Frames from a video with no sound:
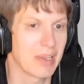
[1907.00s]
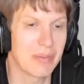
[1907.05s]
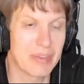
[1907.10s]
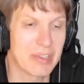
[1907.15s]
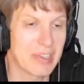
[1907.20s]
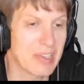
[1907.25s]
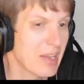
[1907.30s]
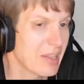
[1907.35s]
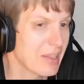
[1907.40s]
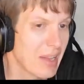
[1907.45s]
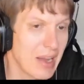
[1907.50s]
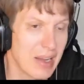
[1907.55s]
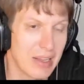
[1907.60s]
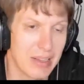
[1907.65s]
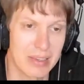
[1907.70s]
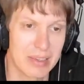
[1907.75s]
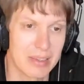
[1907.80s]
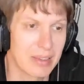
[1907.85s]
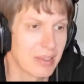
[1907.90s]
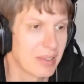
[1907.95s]
If it can
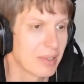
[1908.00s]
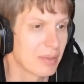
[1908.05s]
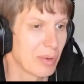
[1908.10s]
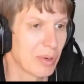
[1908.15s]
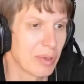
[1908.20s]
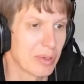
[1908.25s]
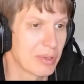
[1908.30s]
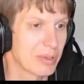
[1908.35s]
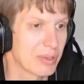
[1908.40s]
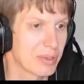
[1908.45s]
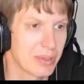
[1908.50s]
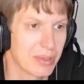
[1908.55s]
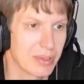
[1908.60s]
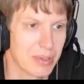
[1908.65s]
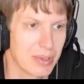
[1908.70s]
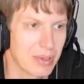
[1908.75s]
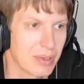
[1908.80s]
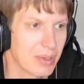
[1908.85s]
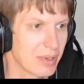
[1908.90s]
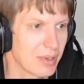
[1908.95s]
handle, it won't
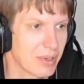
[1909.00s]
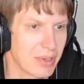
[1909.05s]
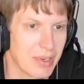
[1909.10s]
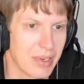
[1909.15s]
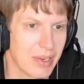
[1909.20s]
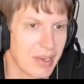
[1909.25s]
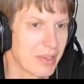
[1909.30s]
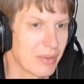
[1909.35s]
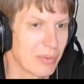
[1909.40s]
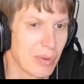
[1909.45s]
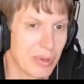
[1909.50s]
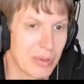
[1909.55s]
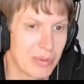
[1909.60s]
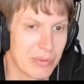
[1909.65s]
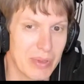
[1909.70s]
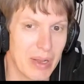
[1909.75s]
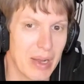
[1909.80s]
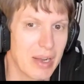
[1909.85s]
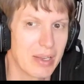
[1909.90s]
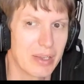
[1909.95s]
uh, it won't
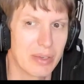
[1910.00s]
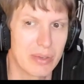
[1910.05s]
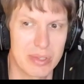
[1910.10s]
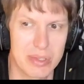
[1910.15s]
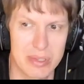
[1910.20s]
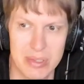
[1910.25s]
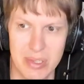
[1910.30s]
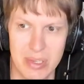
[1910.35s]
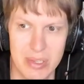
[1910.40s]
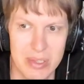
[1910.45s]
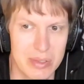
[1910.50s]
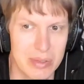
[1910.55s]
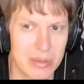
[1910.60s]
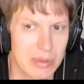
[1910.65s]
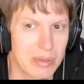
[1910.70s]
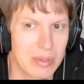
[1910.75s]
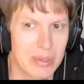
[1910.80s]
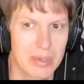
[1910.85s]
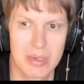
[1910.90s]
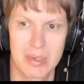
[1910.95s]
fly. You just need
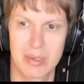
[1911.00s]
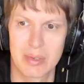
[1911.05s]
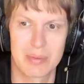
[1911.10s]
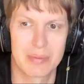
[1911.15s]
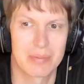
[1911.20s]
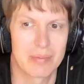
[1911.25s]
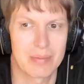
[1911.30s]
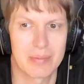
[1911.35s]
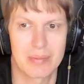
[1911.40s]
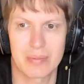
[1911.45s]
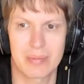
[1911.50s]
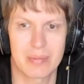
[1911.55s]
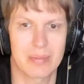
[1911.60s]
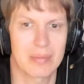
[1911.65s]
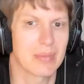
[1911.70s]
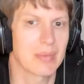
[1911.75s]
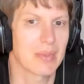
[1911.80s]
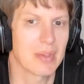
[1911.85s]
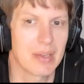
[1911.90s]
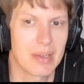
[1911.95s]
to
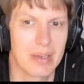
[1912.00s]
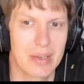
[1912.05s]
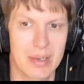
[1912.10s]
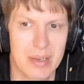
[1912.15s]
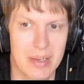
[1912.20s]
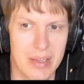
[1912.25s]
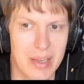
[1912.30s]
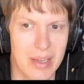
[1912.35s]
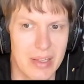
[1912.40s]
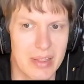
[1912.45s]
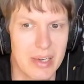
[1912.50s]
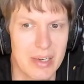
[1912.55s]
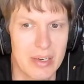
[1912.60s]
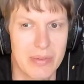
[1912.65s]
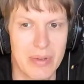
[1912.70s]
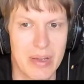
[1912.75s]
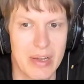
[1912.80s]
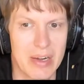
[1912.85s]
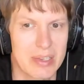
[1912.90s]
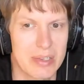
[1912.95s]
um, uh, get rid
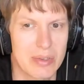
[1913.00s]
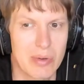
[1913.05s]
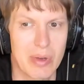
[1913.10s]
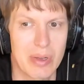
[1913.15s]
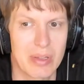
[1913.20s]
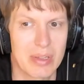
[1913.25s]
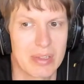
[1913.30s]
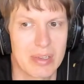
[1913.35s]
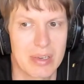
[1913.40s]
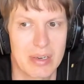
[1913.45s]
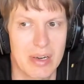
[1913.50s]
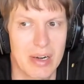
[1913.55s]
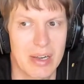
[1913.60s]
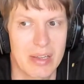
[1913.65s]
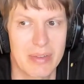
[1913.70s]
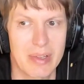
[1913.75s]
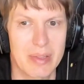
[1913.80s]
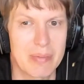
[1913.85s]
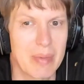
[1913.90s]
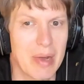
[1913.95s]
of that SQL and
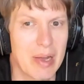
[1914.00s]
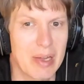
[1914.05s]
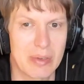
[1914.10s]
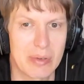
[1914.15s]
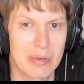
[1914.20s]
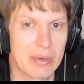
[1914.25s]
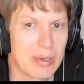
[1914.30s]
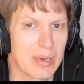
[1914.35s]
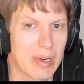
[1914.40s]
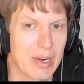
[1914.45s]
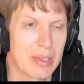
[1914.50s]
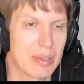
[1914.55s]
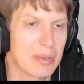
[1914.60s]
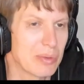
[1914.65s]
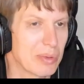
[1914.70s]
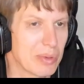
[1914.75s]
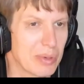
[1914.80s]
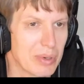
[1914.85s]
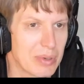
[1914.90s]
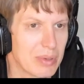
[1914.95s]
rewrite that manually, right?
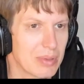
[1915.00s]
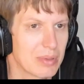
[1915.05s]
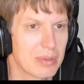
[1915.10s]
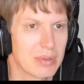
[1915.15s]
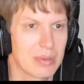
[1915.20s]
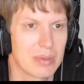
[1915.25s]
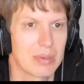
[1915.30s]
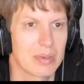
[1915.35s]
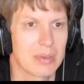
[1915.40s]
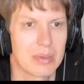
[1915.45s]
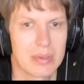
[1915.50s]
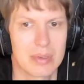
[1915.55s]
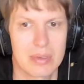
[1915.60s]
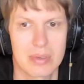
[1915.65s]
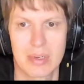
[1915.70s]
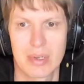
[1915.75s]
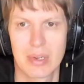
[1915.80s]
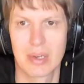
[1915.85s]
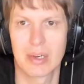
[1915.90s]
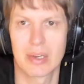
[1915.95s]
Or
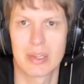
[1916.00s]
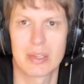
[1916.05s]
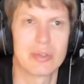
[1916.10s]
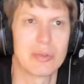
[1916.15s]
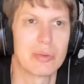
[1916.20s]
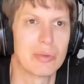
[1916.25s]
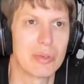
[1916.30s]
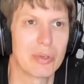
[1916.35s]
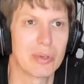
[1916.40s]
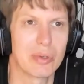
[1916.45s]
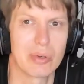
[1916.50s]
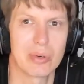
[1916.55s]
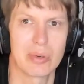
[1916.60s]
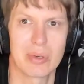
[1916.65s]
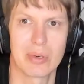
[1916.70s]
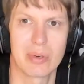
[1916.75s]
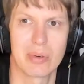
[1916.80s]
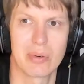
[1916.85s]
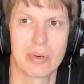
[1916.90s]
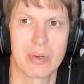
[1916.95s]
uh, tune
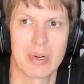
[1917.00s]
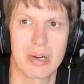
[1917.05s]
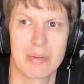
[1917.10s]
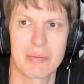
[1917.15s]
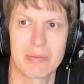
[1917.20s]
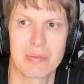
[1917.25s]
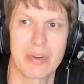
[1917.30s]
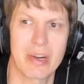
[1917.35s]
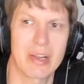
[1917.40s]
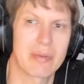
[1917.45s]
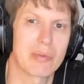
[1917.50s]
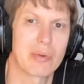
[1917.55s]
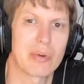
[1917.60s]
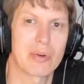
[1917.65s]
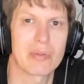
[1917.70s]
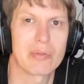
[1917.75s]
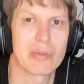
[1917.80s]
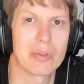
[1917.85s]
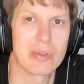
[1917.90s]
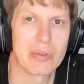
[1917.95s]
your ORM
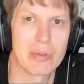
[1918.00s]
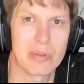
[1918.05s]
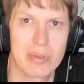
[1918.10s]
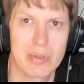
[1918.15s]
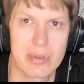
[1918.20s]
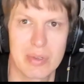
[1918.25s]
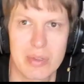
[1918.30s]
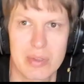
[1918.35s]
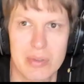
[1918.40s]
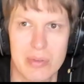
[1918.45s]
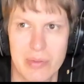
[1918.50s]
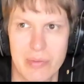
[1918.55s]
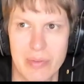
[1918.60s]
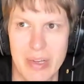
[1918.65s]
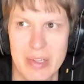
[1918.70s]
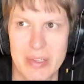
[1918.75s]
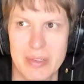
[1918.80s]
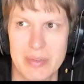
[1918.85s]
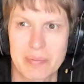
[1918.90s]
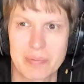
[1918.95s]
framework for the, uh, doing
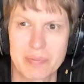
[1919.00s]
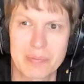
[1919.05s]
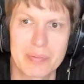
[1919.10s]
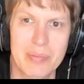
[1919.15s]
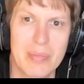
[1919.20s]
that.